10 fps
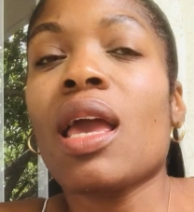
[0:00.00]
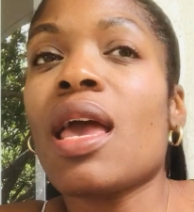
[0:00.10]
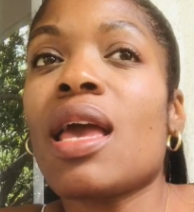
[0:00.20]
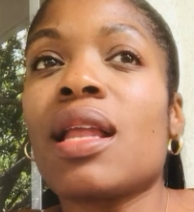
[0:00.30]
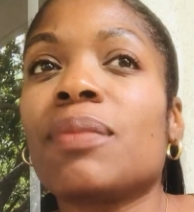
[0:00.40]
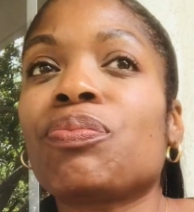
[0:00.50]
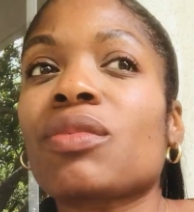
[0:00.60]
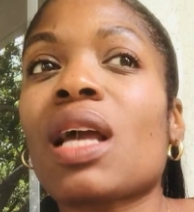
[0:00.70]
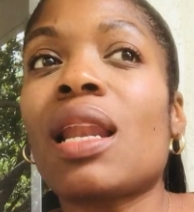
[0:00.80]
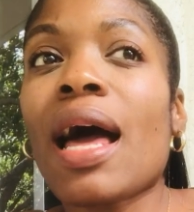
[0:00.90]
And
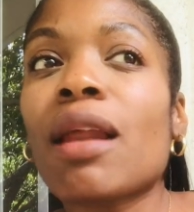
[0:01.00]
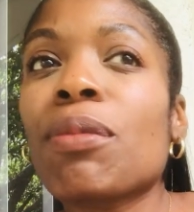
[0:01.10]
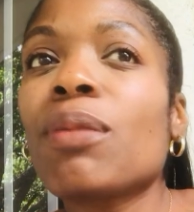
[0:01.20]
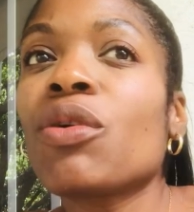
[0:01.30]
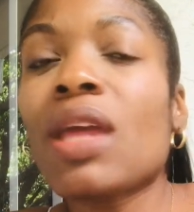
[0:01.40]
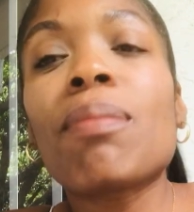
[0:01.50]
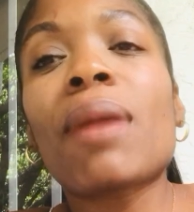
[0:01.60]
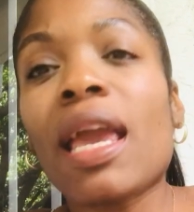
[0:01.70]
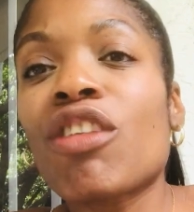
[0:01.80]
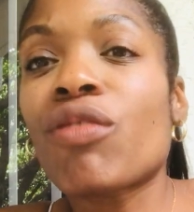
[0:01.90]
a lot of people, they
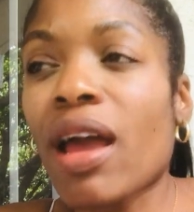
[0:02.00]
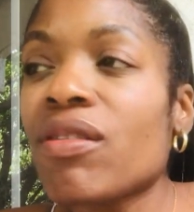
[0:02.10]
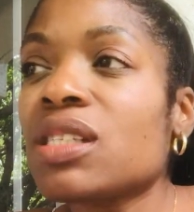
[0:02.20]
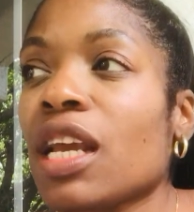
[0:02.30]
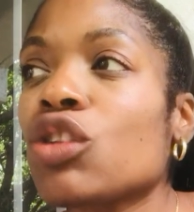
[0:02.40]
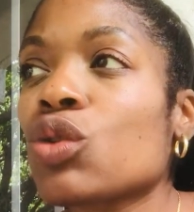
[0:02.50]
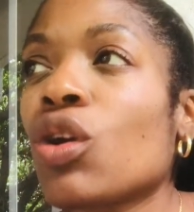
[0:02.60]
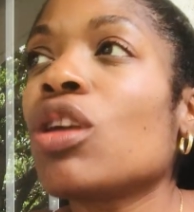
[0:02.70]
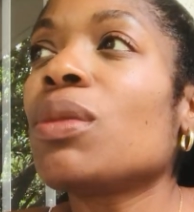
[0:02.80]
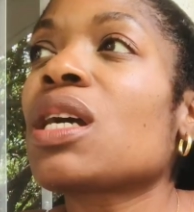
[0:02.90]
may gravitate
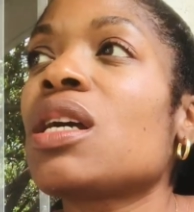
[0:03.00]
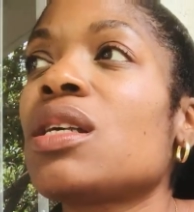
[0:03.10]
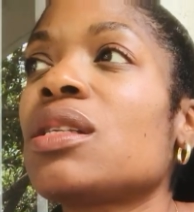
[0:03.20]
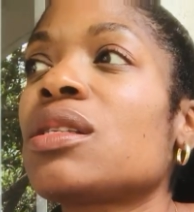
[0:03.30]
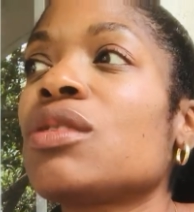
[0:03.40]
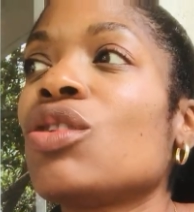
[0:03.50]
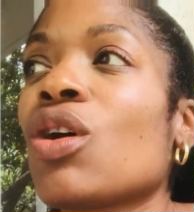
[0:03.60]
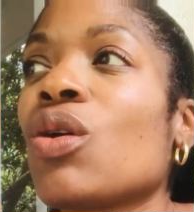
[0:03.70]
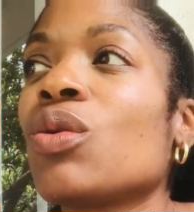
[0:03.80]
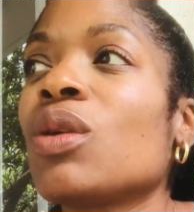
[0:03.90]
toward you because, you
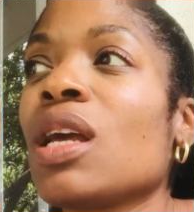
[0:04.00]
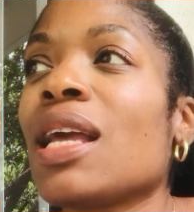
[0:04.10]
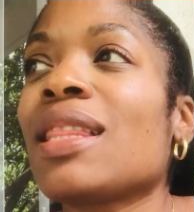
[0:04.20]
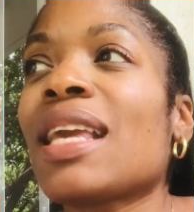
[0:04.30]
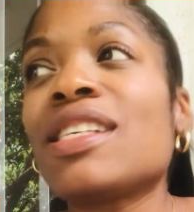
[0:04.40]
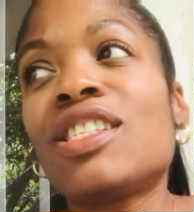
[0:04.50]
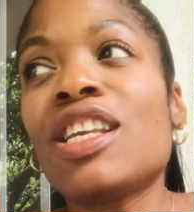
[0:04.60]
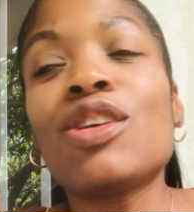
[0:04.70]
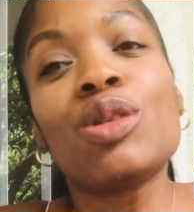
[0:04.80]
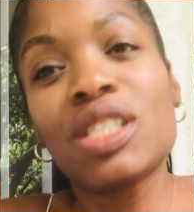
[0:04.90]
know, they see
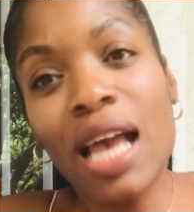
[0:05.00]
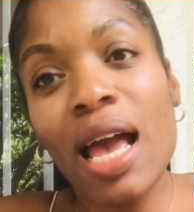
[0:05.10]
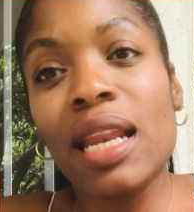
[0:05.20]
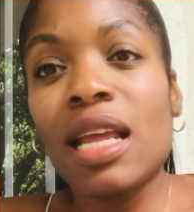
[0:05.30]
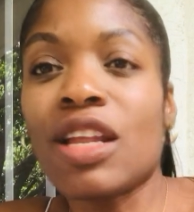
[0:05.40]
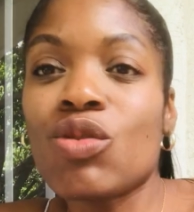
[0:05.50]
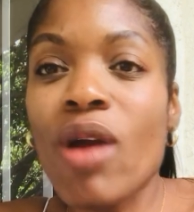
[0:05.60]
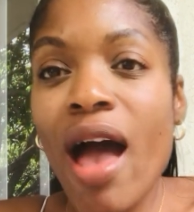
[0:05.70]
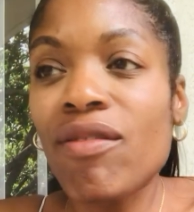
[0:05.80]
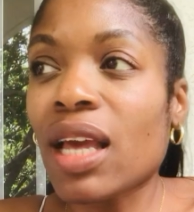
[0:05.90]
you shining and you
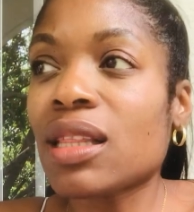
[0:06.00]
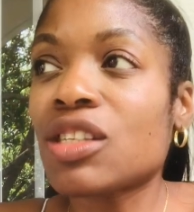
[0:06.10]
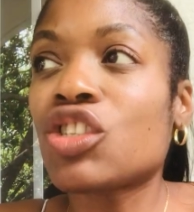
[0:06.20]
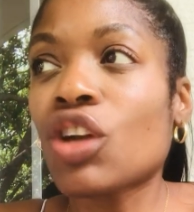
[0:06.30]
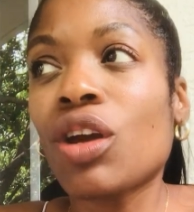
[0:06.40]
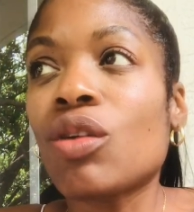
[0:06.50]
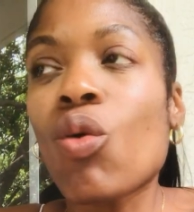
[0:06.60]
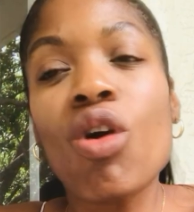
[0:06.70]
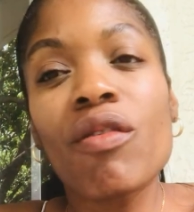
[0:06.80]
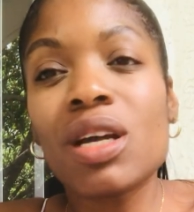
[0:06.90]
have like this certain
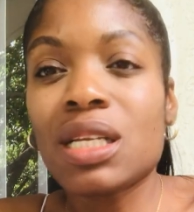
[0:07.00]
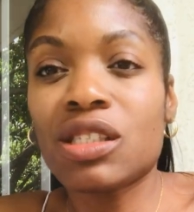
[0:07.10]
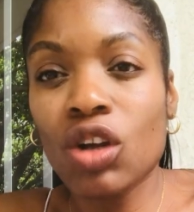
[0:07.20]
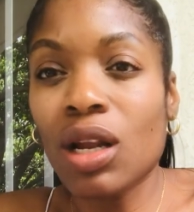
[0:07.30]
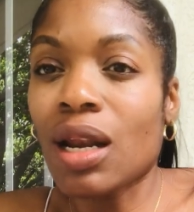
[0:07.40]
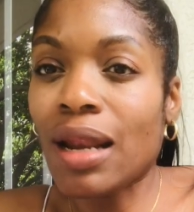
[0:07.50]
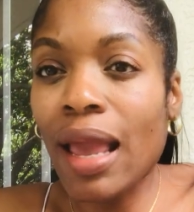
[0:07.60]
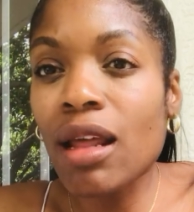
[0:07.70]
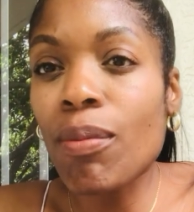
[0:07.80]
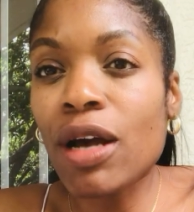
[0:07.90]
aura and this certain
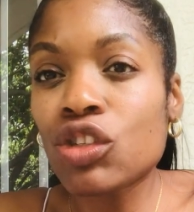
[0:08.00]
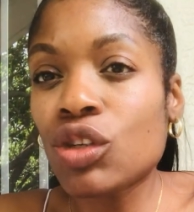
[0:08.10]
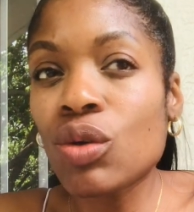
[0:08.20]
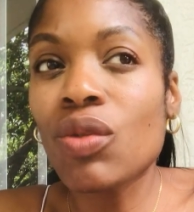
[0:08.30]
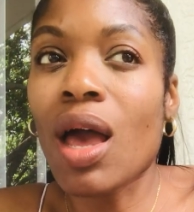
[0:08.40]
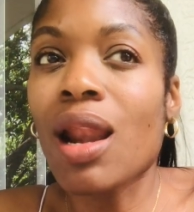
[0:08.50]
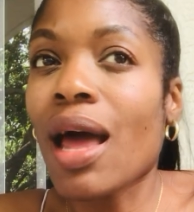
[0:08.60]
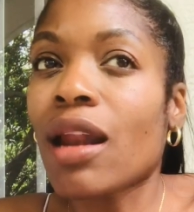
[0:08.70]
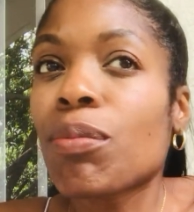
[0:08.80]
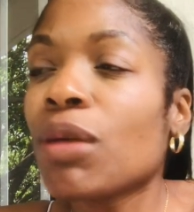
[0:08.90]
light about you that a
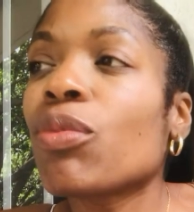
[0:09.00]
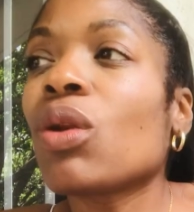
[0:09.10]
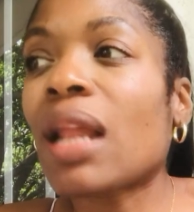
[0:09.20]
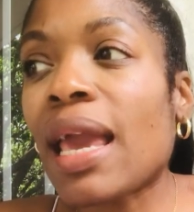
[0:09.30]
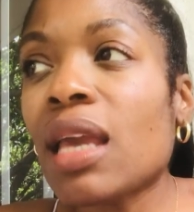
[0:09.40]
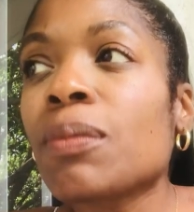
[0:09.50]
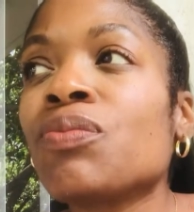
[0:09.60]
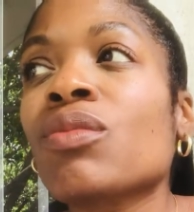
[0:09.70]
lot of people like.